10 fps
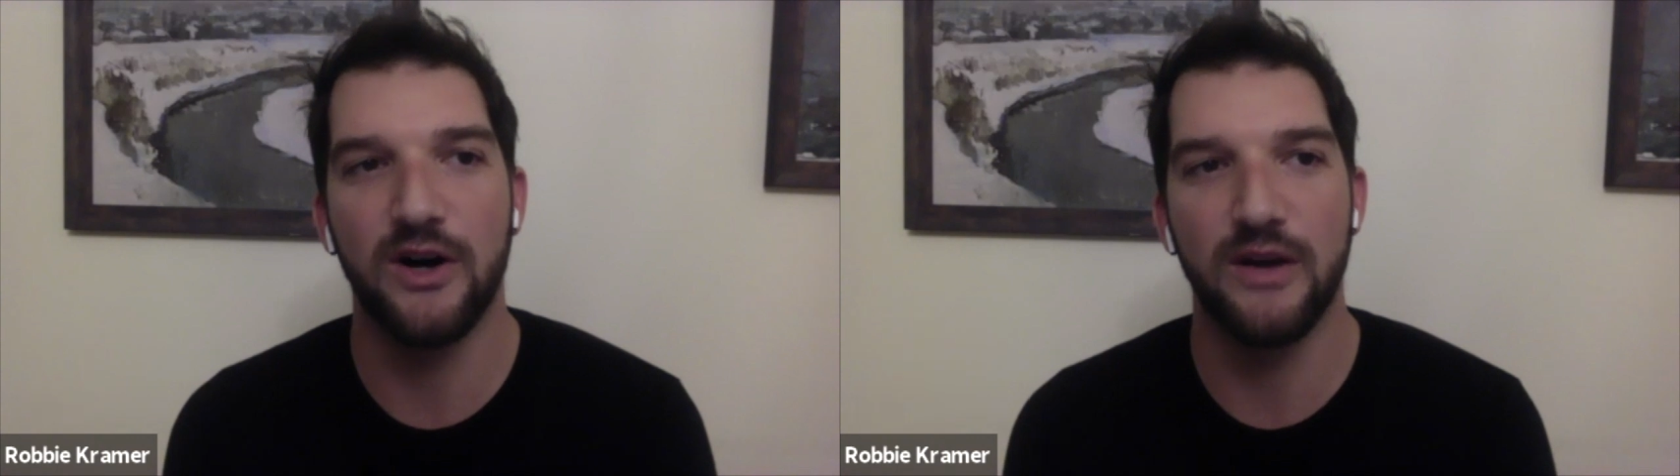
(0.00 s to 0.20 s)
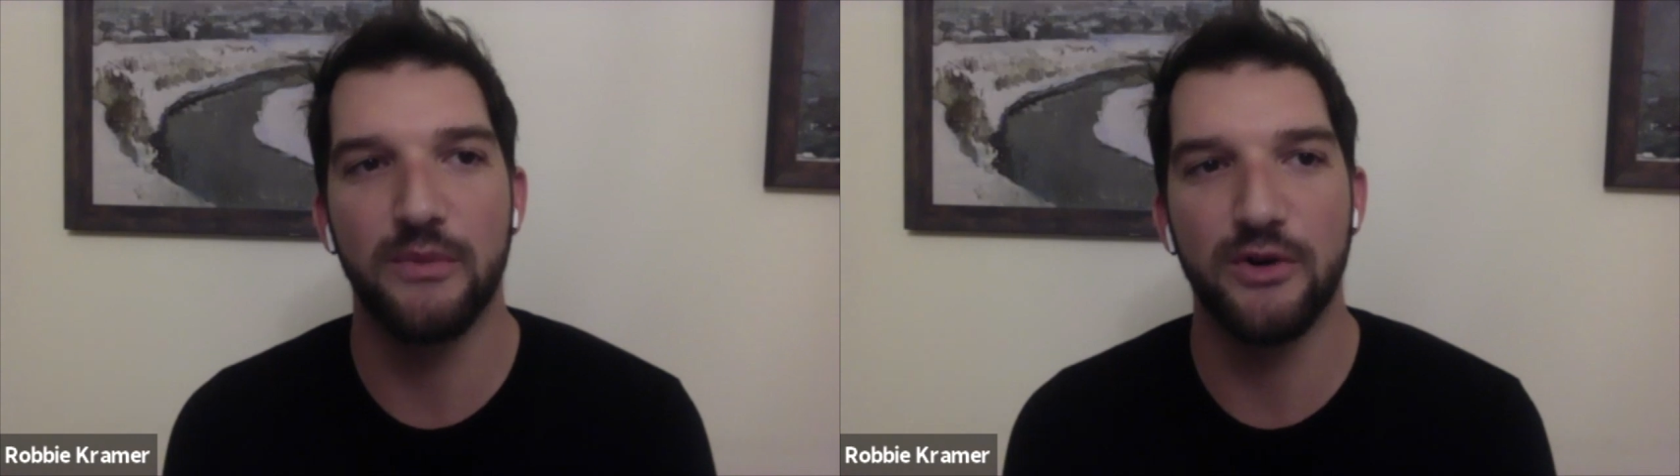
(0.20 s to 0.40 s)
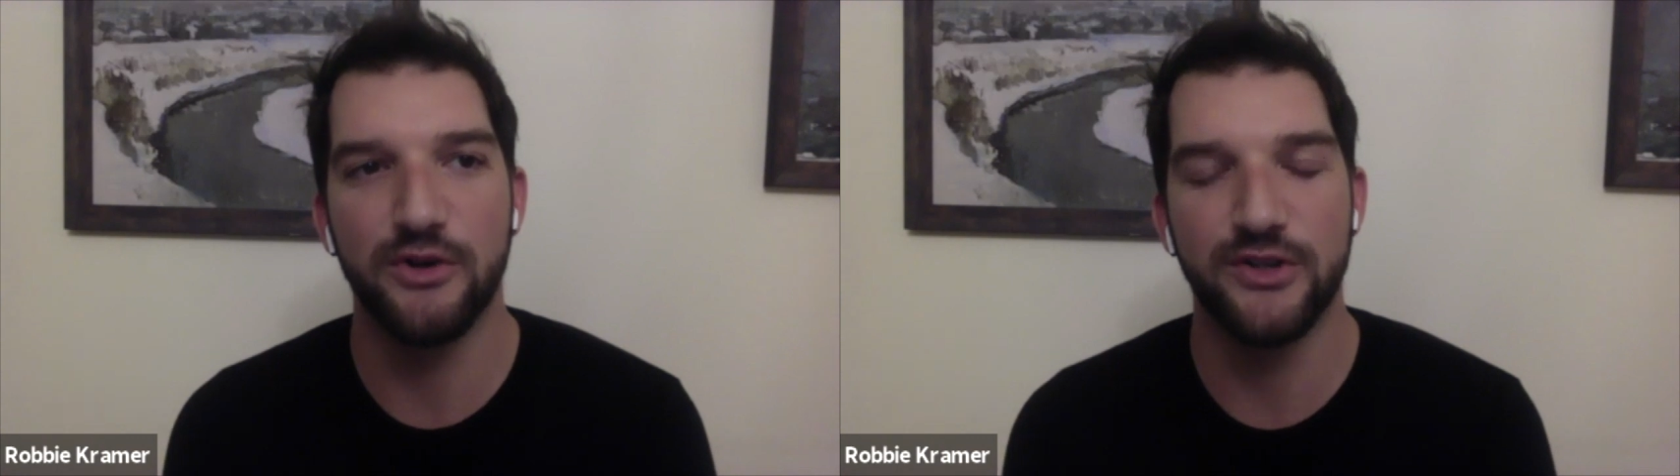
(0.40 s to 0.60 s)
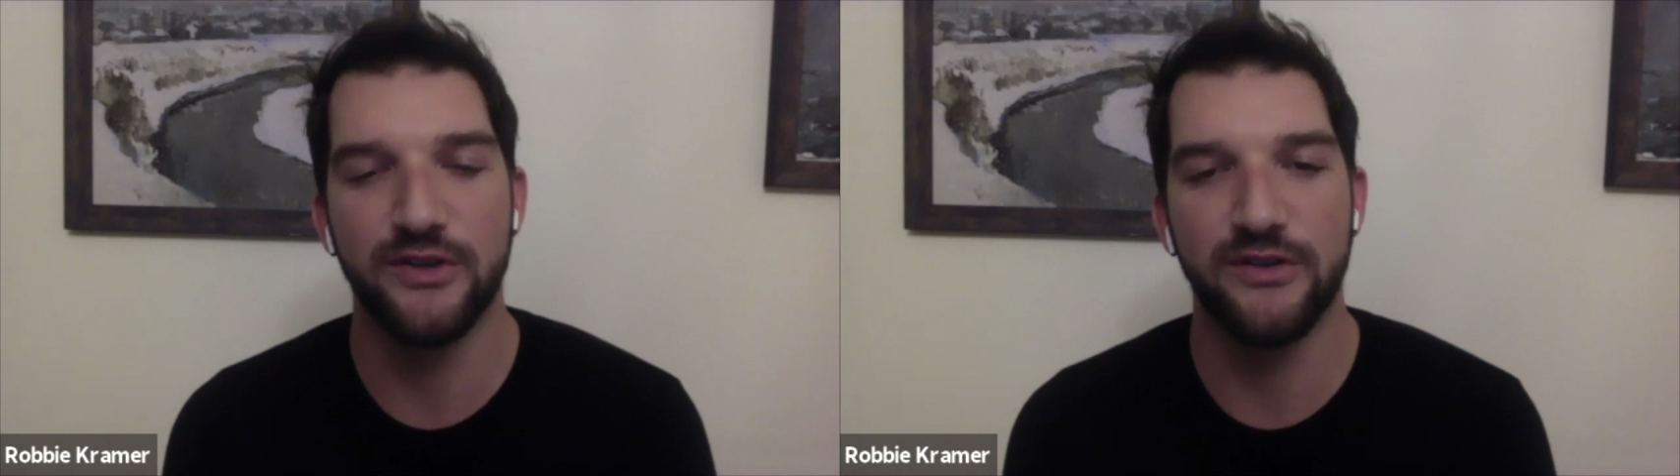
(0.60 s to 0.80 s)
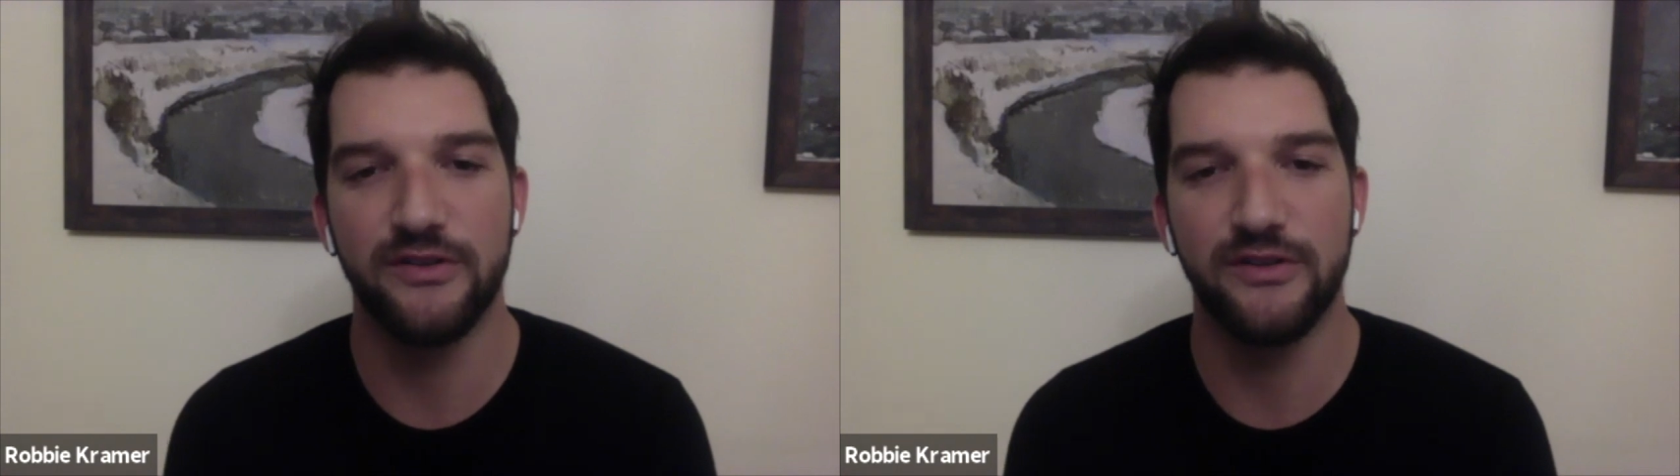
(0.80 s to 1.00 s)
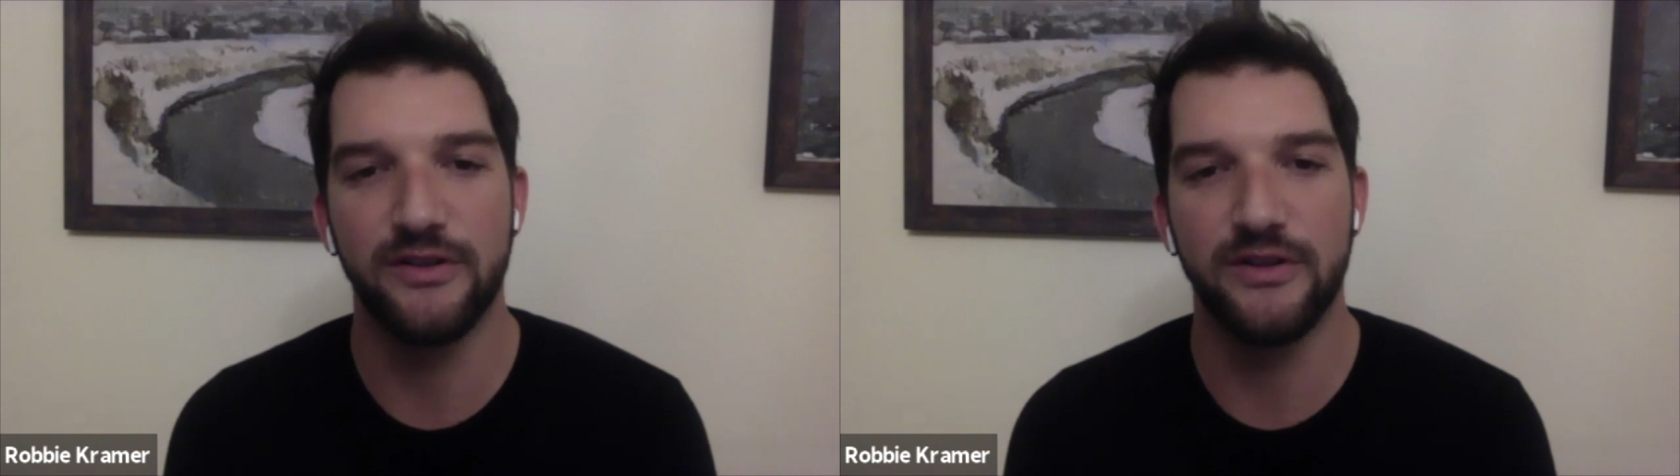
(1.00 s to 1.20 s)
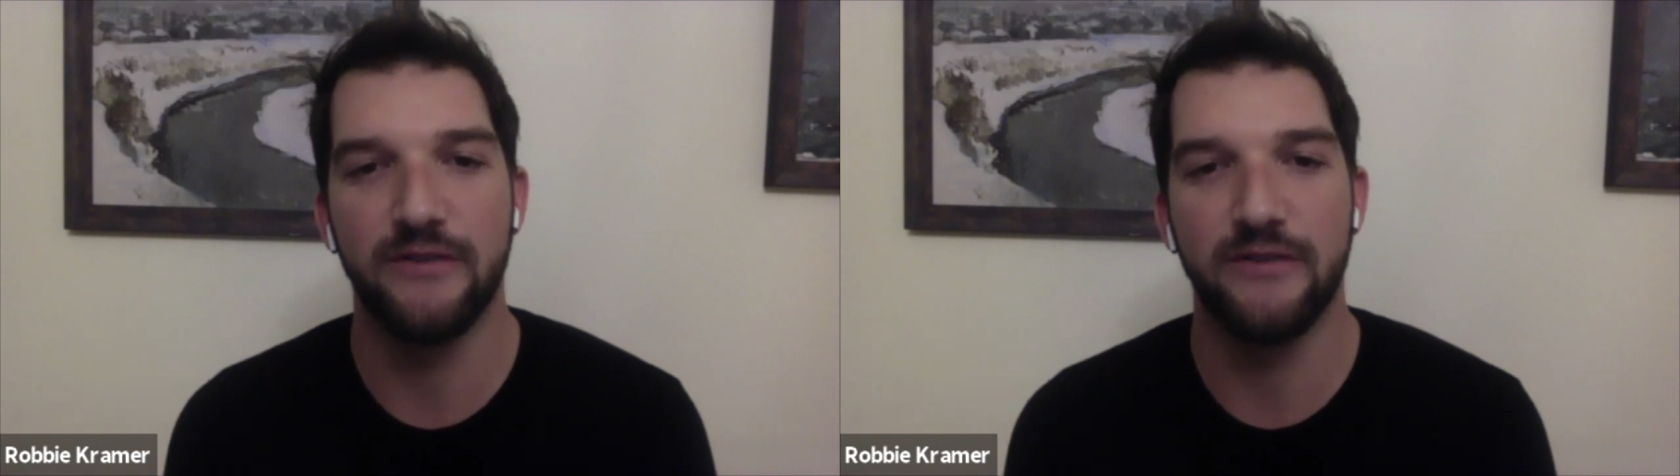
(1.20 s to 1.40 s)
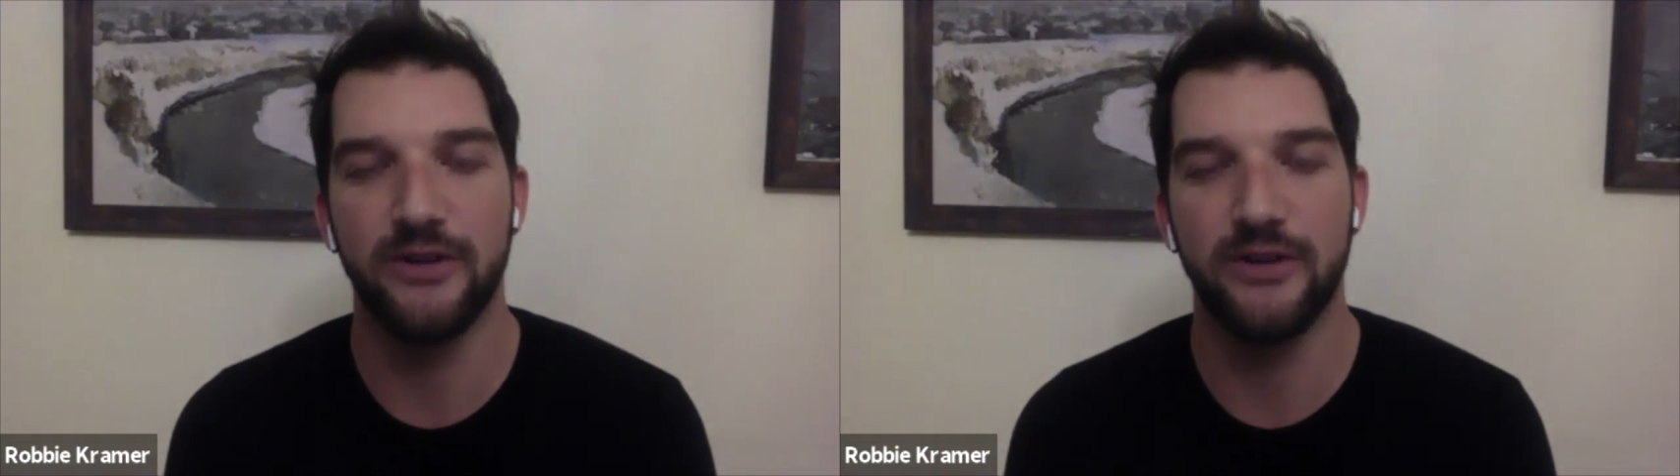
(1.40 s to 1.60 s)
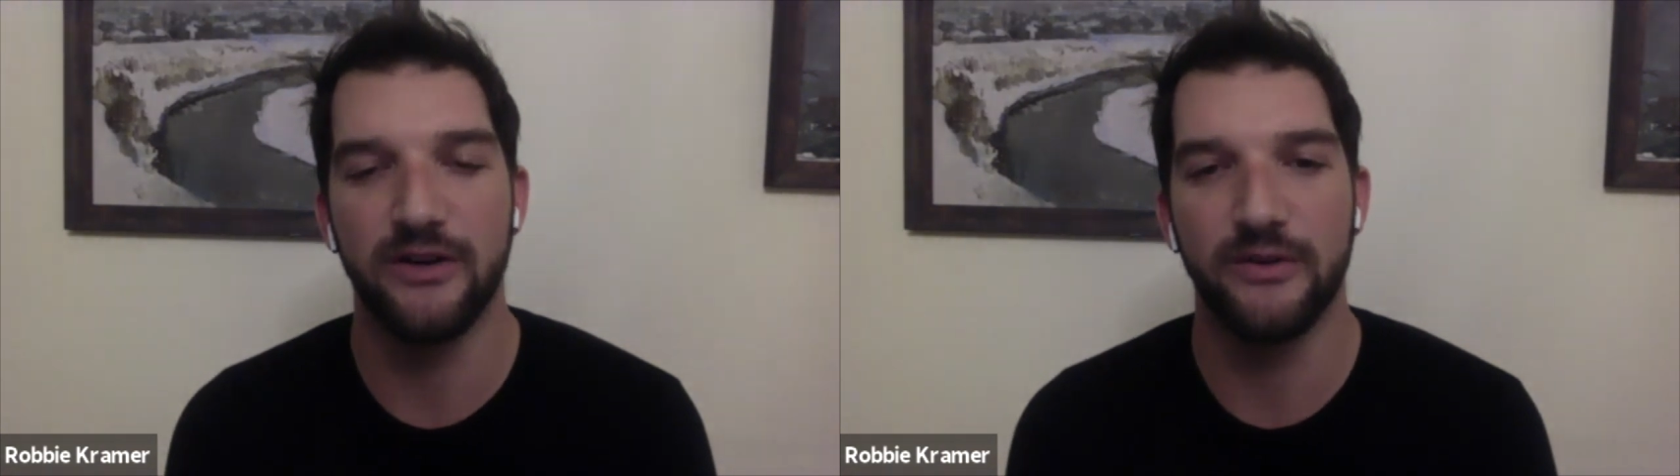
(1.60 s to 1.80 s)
immersions every year.